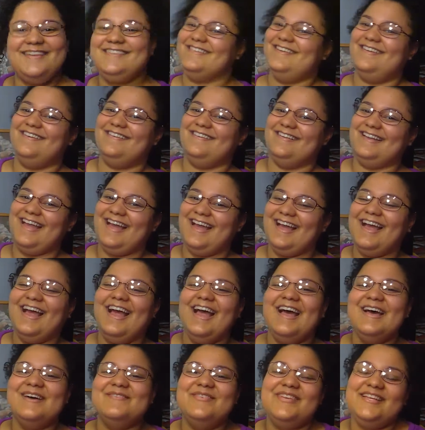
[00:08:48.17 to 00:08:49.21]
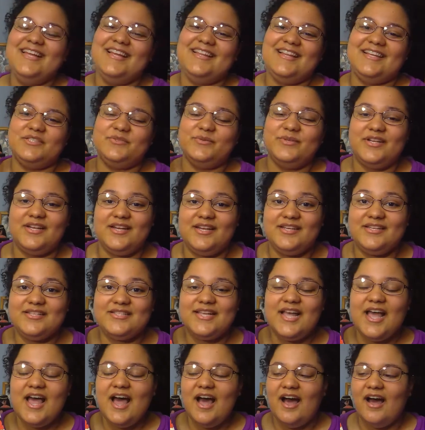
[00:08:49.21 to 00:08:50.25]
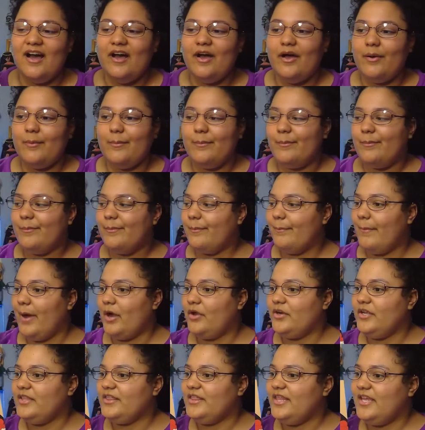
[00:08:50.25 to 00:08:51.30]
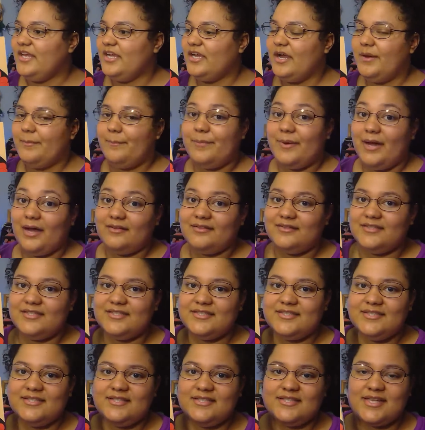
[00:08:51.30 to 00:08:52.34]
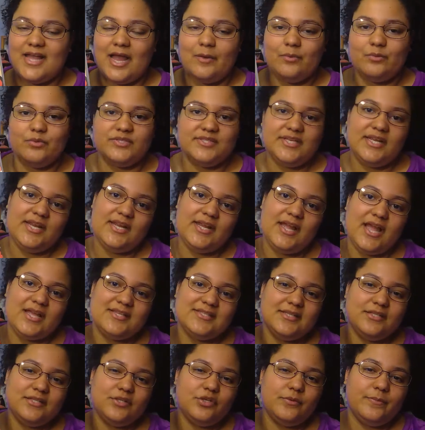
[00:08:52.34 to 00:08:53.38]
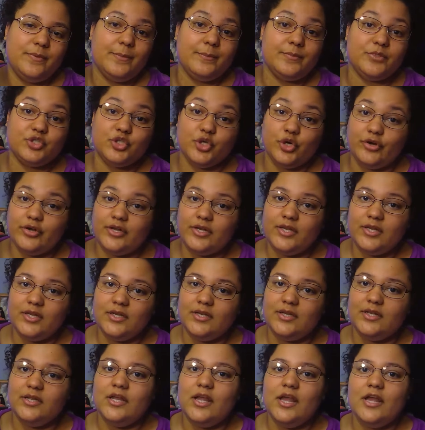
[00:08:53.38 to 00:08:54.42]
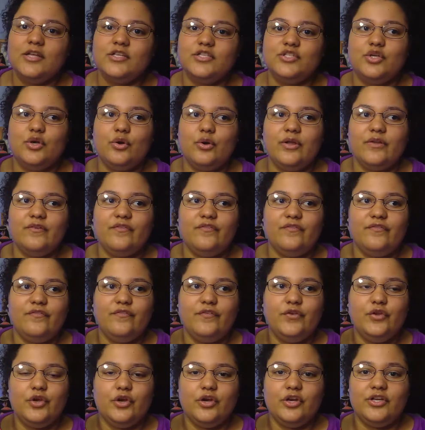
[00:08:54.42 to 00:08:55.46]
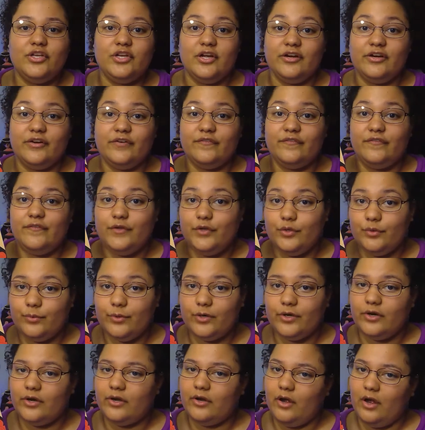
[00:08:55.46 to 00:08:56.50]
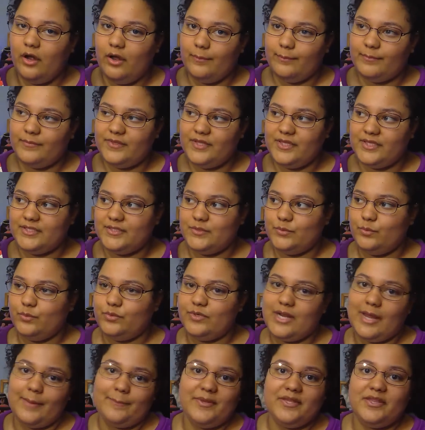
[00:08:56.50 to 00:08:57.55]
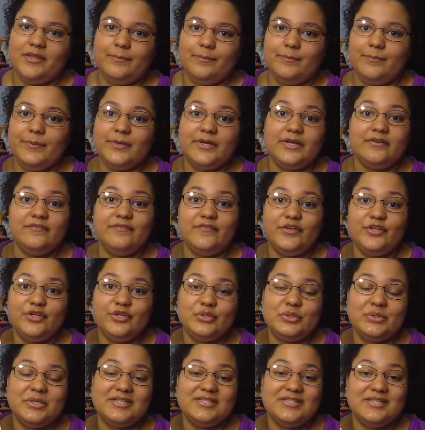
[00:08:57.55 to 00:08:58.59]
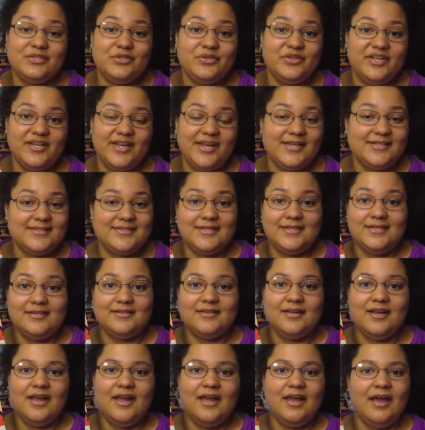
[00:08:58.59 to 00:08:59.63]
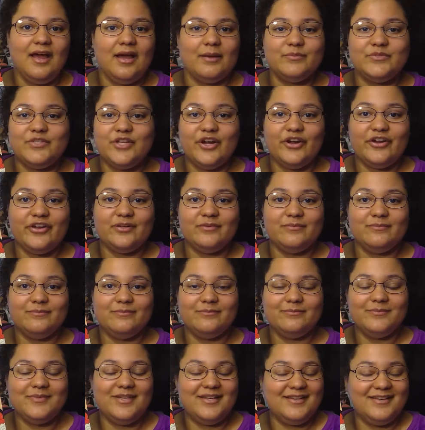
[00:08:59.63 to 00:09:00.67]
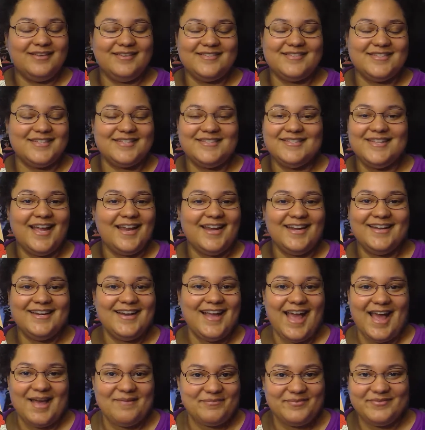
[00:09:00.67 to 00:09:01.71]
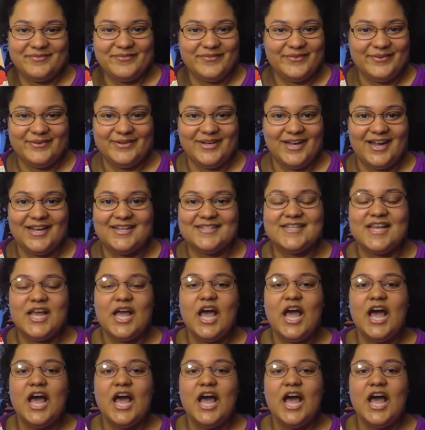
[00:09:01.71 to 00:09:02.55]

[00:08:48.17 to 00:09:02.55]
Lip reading: So yeah, but yeah, that's what it is. My only thing about this is I will say it has a little bit of maturity in it. So if you're a younger viewer, this will not be the book for you until you hit 18. I'm sorry. It's just not gonna happen for you guys.